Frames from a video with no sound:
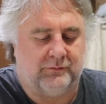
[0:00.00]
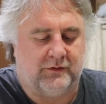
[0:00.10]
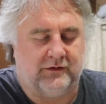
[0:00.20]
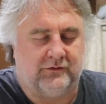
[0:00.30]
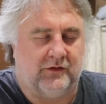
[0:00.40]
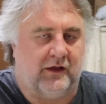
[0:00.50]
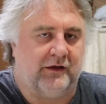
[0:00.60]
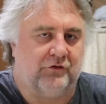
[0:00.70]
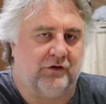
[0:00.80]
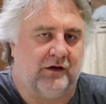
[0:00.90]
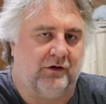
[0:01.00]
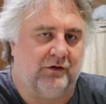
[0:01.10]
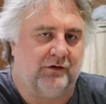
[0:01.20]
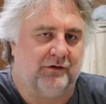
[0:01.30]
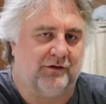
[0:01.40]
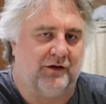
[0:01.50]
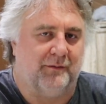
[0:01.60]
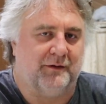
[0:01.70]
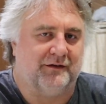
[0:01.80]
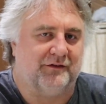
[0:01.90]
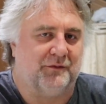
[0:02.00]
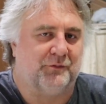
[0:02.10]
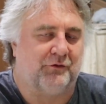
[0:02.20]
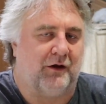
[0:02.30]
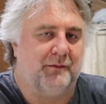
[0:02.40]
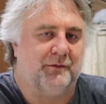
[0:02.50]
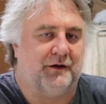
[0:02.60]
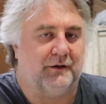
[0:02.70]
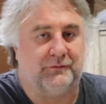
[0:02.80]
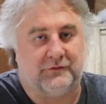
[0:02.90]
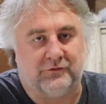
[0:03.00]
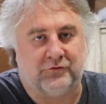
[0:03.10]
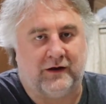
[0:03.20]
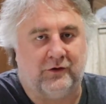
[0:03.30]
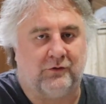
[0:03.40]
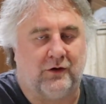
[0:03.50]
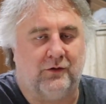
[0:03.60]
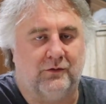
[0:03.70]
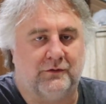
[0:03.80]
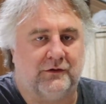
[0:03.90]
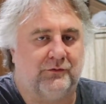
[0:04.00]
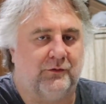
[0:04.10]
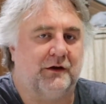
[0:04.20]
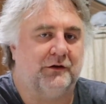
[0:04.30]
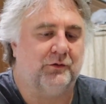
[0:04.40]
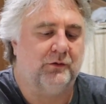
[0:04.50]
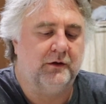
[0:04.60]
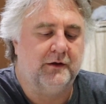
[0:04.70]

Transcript: please like, share, comment, and subscribe. It helps this channel grow, and it's free to do.